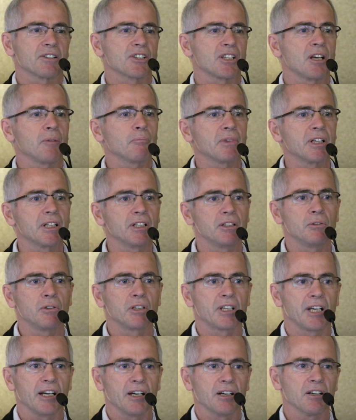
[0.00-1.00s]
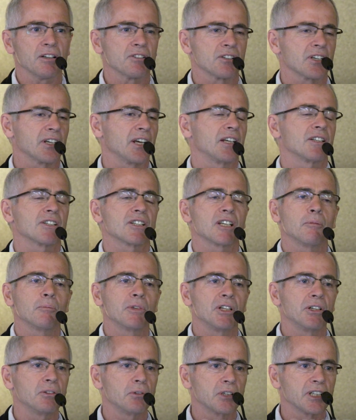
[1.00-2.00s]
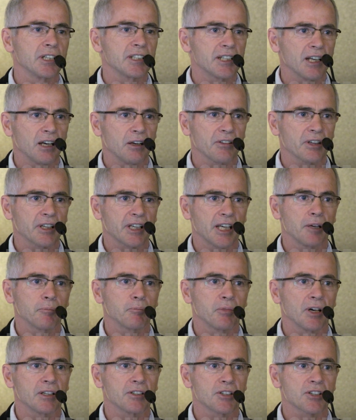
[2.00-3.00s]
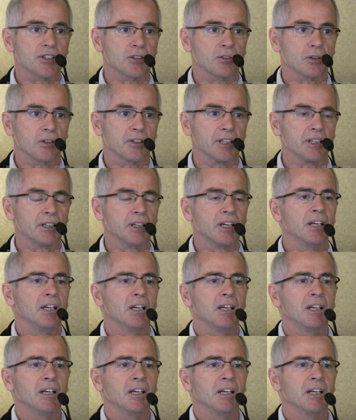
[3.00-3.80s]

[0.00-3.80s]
somebody who cares and somebody who can tell the Cape Breton story,